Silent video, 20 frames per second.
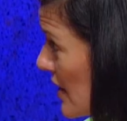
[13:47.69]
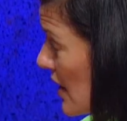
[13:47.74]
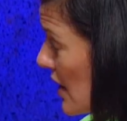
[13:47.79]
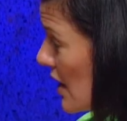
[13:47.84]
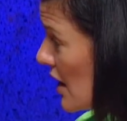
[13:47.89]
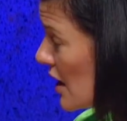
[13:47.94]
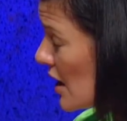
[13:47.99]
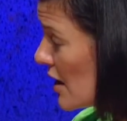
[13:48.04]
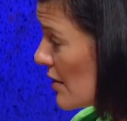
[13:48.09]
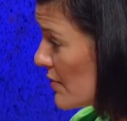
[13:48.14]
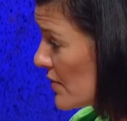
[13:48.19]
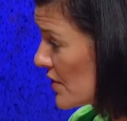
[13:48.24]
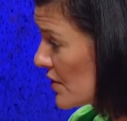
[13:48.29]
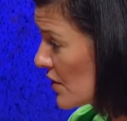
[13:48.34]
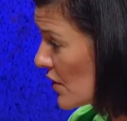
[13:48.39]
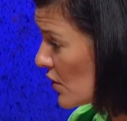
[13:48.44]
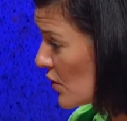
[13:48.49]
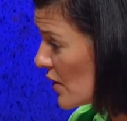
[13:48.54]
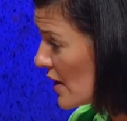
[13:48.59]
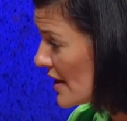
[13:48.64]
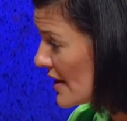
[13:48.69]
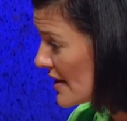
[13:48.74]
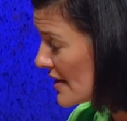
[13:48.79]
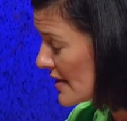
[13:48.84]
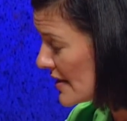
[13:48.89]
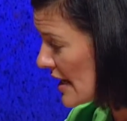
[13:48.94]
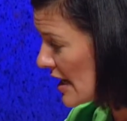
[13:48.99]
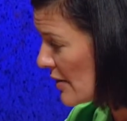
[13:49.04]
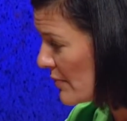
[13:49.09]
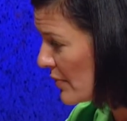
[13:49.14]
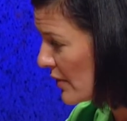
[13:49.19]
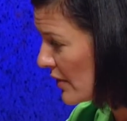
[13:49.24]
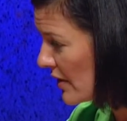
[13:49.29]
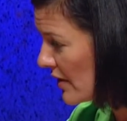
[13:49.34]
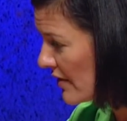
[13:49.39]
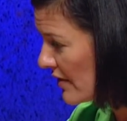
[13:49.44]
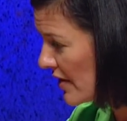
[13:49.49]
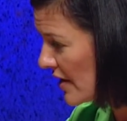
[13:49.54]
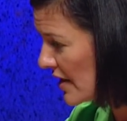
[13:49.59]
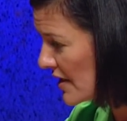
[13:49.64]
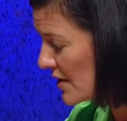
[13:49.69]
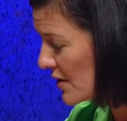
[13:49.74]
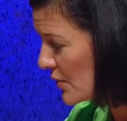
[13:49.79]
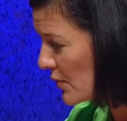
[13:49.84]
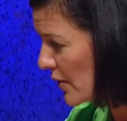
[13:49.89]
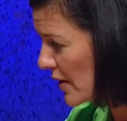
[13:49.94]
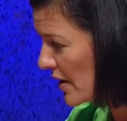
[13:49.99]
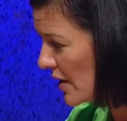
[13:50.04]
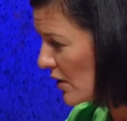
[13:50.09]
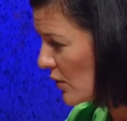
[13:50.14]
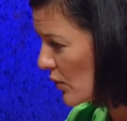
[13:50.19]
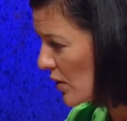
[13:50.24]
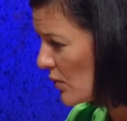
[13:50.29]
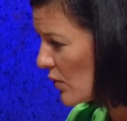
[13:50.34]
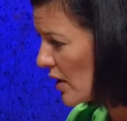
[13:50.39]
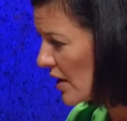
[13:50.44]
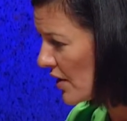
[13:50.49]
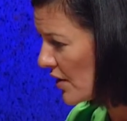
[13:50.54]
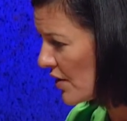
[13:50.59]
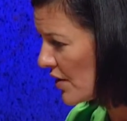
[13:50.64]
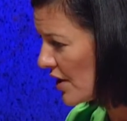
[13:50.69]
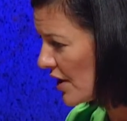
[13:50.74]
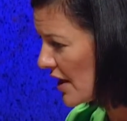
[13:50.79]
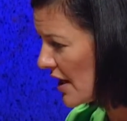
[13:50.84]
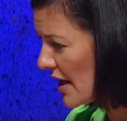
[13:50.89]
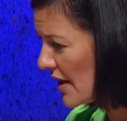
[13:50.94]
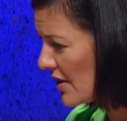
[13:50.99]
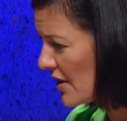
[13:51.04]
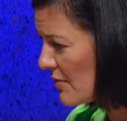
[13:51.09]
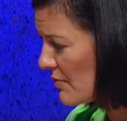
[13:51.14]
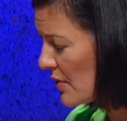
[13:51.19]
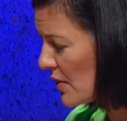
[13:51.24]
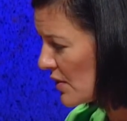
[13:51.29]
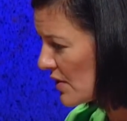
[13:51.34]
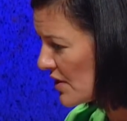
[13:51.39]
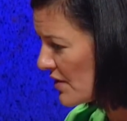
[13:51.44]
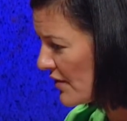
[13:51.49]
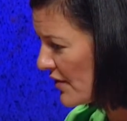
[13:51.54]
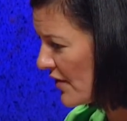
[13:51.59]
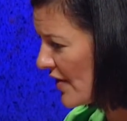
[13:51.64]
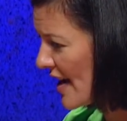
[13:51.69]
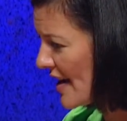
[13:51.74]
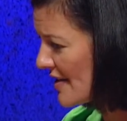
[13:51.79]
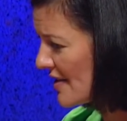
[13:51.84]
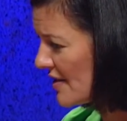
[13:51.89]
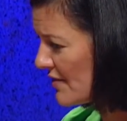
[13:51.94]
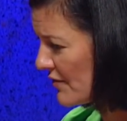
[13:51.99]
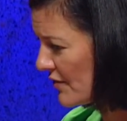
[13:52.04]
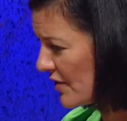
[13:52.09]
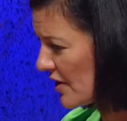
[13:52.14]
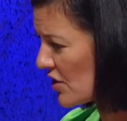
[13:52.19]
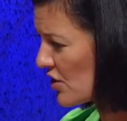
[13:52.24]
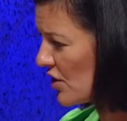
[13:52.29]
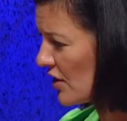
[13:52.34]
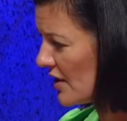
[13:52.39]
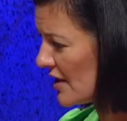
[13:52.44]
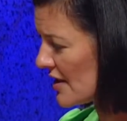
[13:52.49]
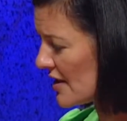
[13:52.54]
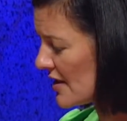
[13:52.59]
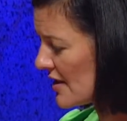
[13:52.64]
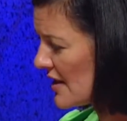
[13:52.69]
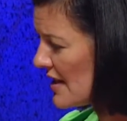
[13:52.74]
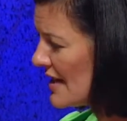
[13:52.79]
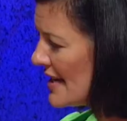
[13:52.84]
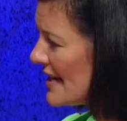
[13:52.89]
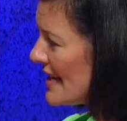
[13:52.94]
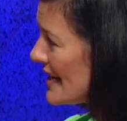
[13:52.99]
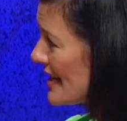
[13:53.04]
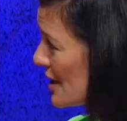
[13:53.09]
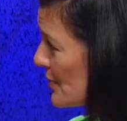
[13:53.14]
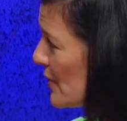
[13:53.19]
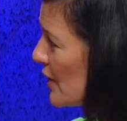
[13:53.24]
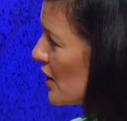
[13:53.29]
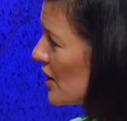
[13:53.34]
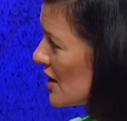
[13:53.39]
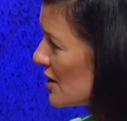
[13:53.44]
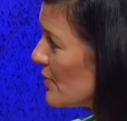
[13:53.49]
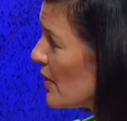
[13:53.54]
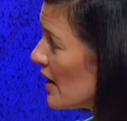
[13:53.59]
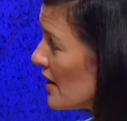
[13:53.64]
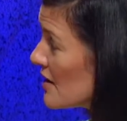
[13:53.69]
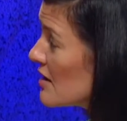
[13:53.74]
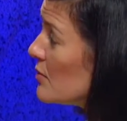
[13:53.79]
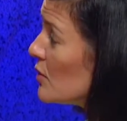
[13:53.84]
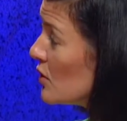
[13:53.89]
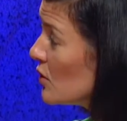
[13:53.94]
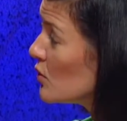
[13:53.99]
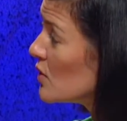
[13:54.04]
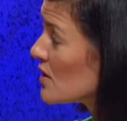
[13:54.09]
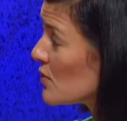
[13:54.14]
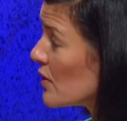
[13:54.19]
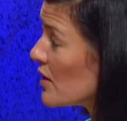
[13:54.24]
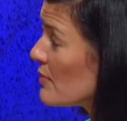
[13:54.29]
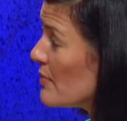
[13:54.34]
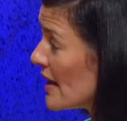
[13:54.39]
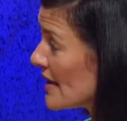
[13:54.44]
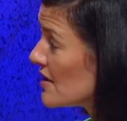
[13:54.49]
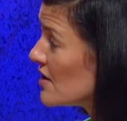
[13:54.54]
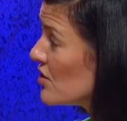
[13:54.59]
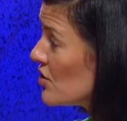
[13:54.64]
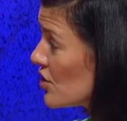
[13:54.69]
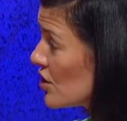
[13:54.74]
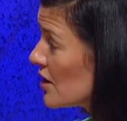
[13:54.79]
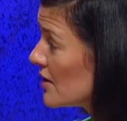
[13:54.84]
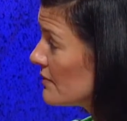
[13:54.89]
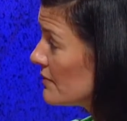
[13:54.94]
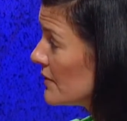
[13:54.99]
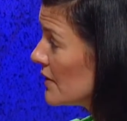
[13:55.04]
So an example of this where we want to create the most fast and frictionless experience possible was with Messenger.